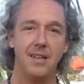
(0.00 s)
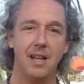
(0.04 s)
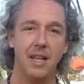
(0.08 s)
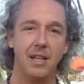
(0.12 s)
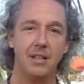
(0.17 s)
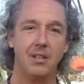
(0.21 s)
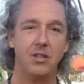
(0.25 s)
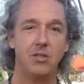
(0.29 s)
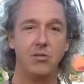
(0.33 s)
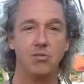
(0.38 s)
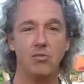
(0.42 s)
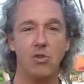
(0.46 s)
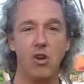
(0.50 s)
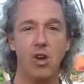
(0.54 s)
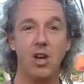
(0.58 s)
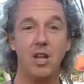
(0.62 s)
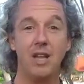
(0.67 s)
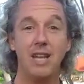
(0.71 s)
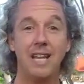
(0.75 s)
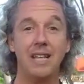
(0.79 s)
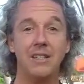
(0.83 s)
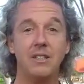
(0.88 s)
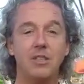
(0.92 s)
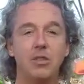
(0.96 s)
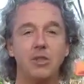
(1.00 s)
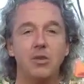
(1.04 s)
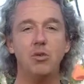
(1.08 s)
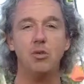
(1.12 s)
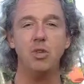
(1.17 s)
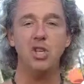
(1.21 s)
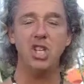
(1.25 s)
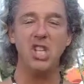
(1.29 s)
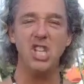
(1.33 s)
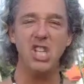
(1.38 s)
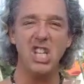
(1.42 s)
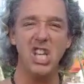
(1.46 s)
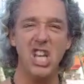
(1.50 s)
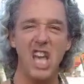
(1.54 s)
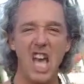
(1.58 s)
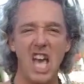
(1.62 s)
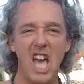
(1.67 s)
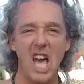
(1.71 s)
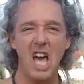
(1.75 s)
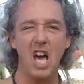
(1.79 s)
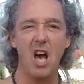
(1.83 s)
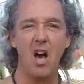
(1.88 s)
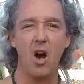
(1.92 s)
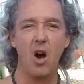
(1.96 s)
and to run and to
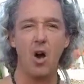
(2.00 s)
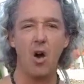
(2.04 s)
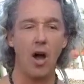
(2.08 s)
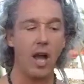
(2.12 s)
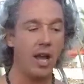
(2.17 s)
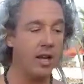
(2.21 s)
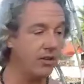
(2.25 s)
yell